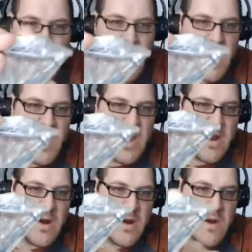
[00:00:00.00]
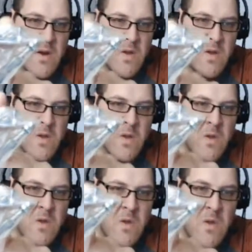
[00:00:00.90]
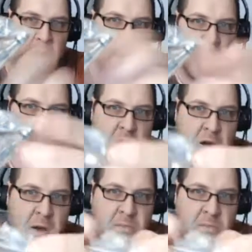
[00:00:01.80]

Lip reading: right here at the top